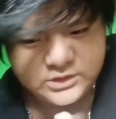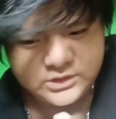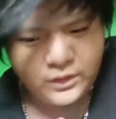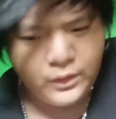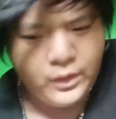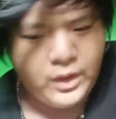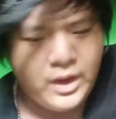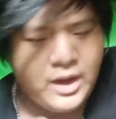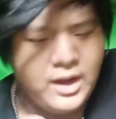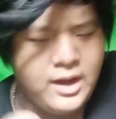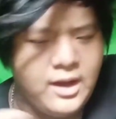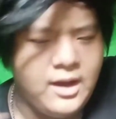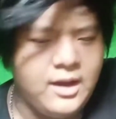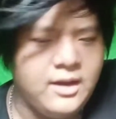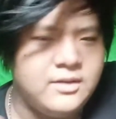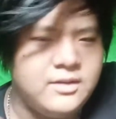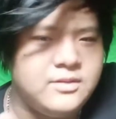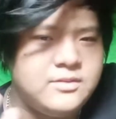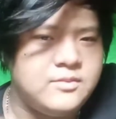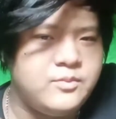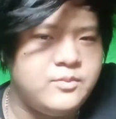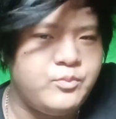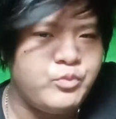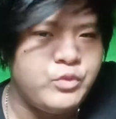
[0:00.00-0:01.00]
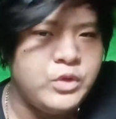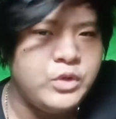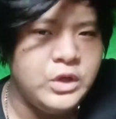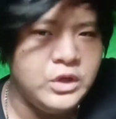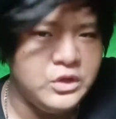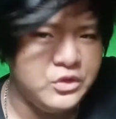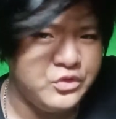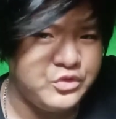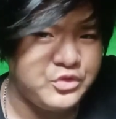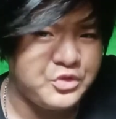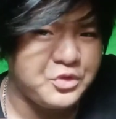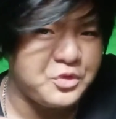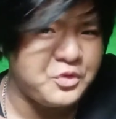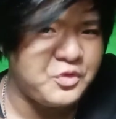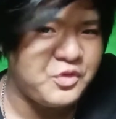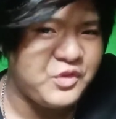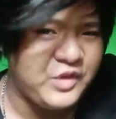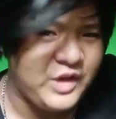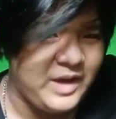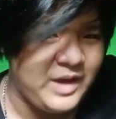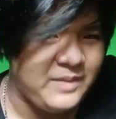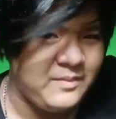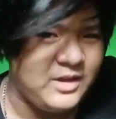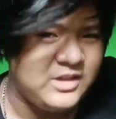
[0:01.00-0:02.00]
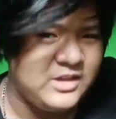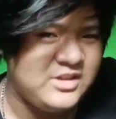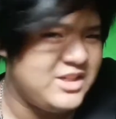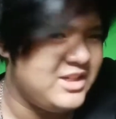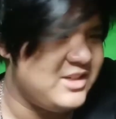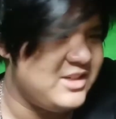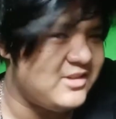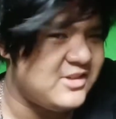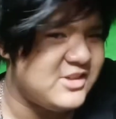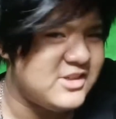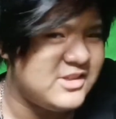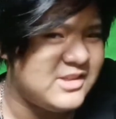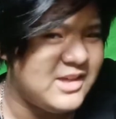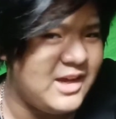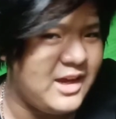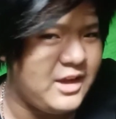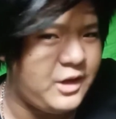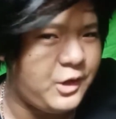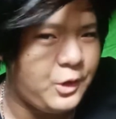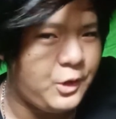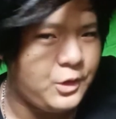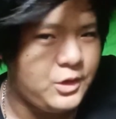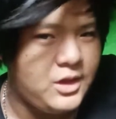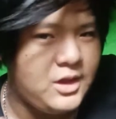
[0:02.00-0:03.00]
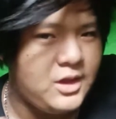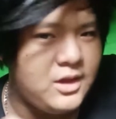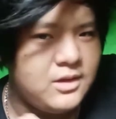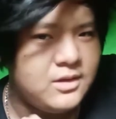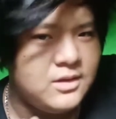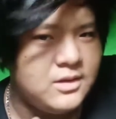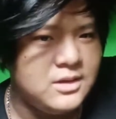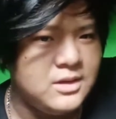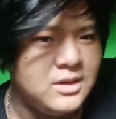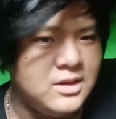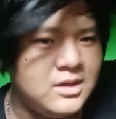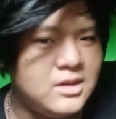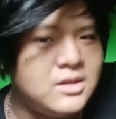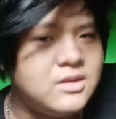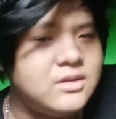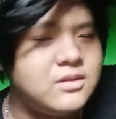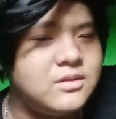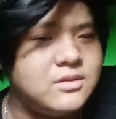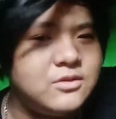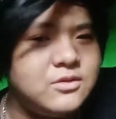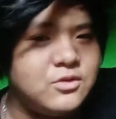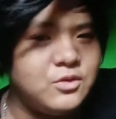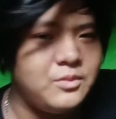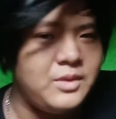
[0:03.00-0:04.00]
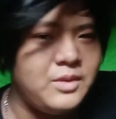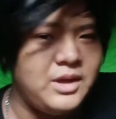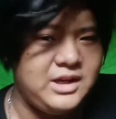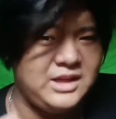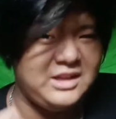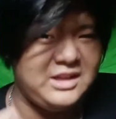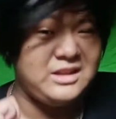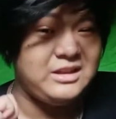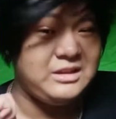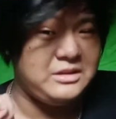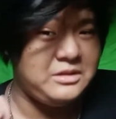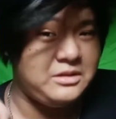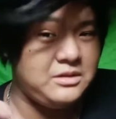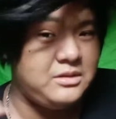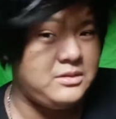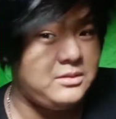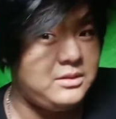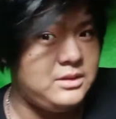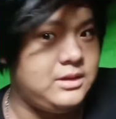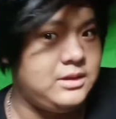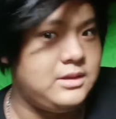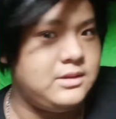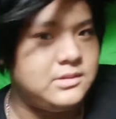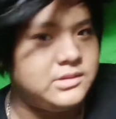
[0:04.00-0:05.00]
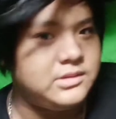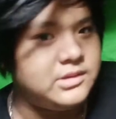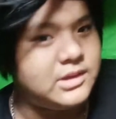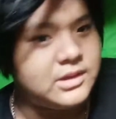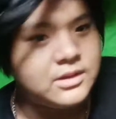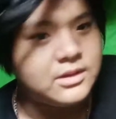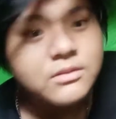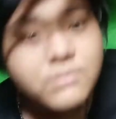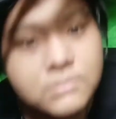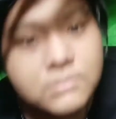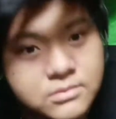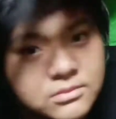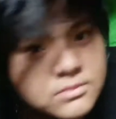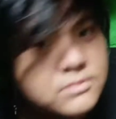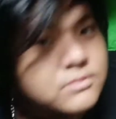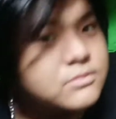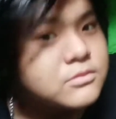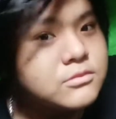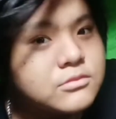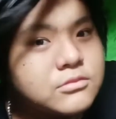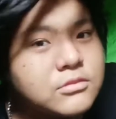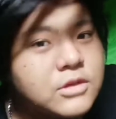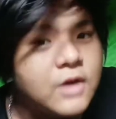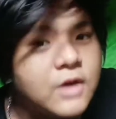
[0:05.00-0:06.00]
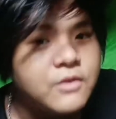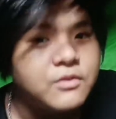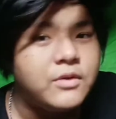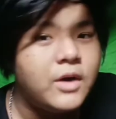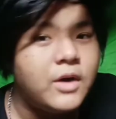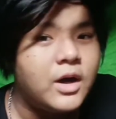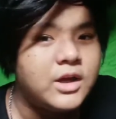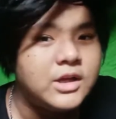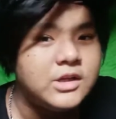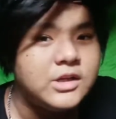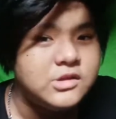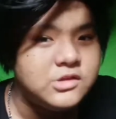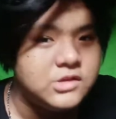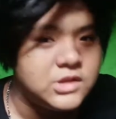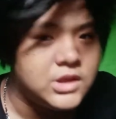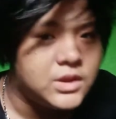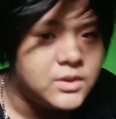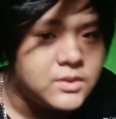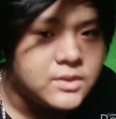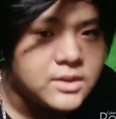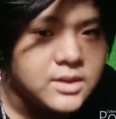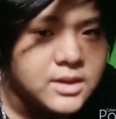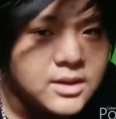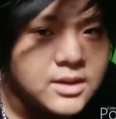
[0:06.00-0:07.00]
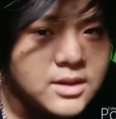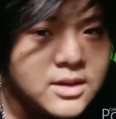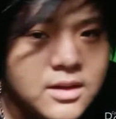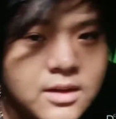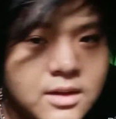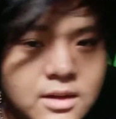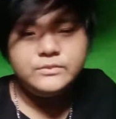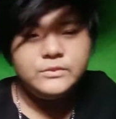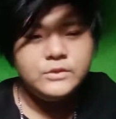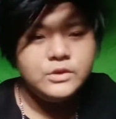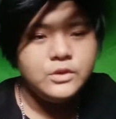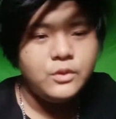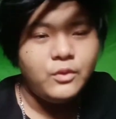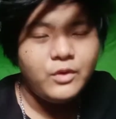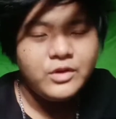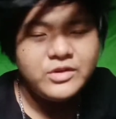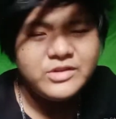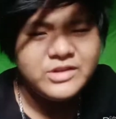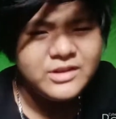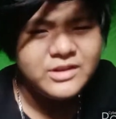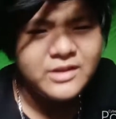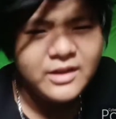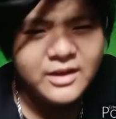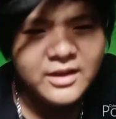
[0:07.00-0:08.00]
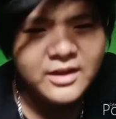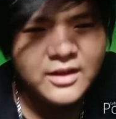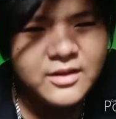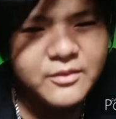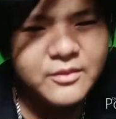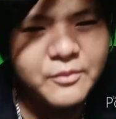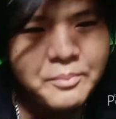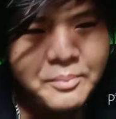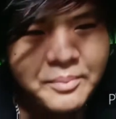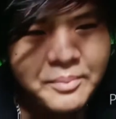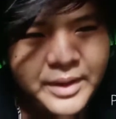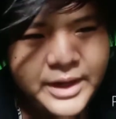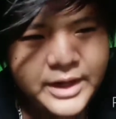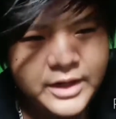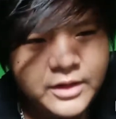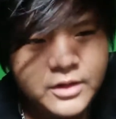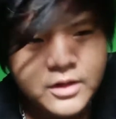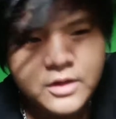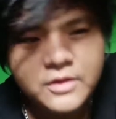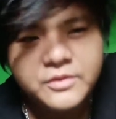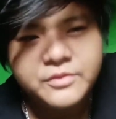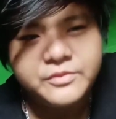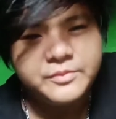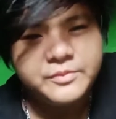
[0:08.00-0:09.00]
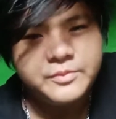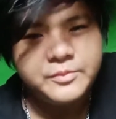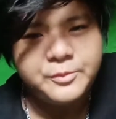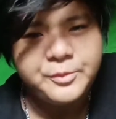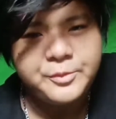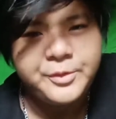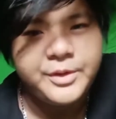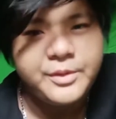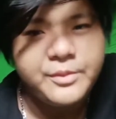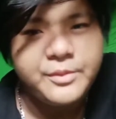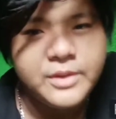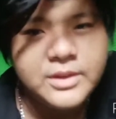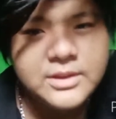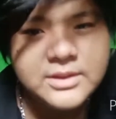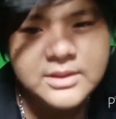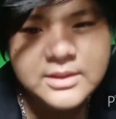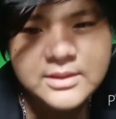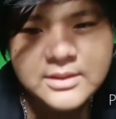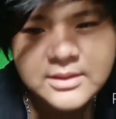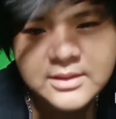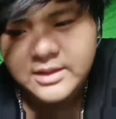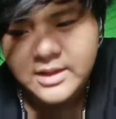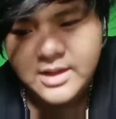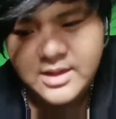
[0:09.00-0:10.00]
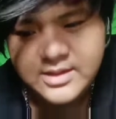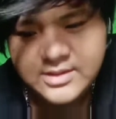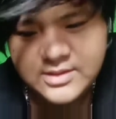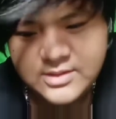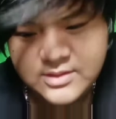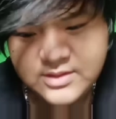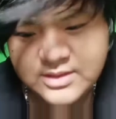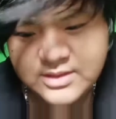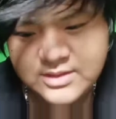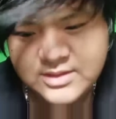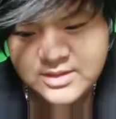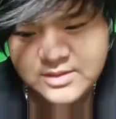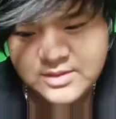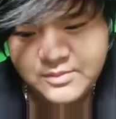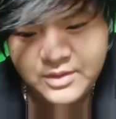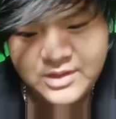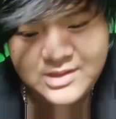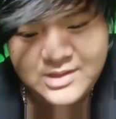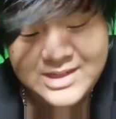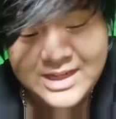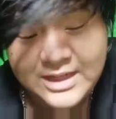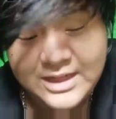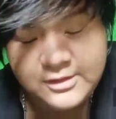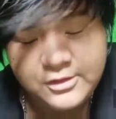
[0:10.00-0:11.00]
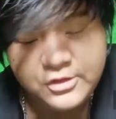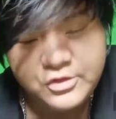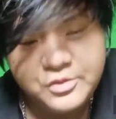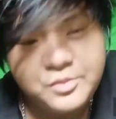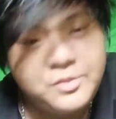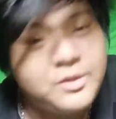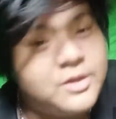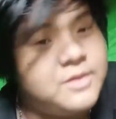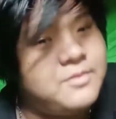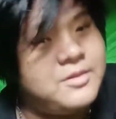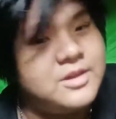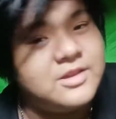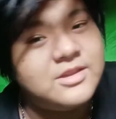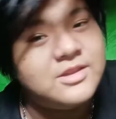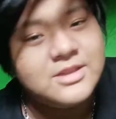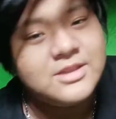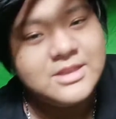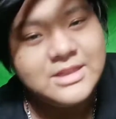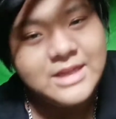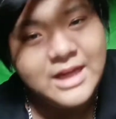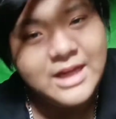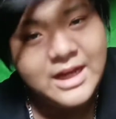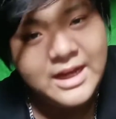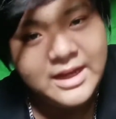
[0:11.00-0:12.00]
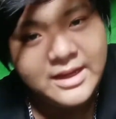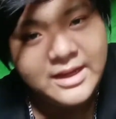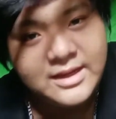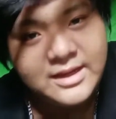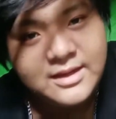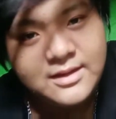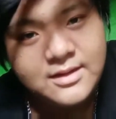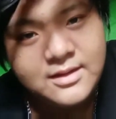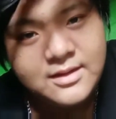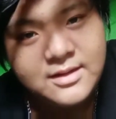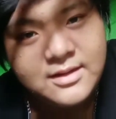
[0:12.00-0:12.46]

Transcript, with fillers: so uh truth time I changed the title to make it clearly as like a fucking joke which I think paid off pretty well. As you can see, my channel is pretty much it's dying.